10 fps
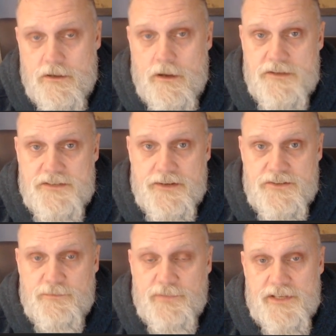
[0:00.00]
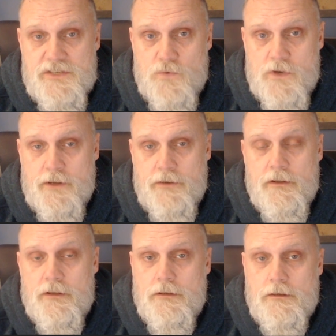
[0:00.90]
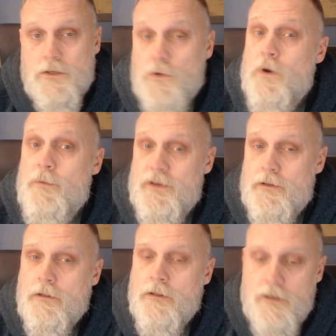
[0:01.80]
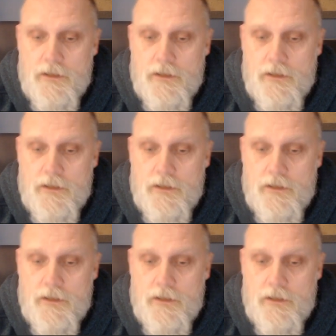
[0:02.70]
costs an extra plus one to go uphill.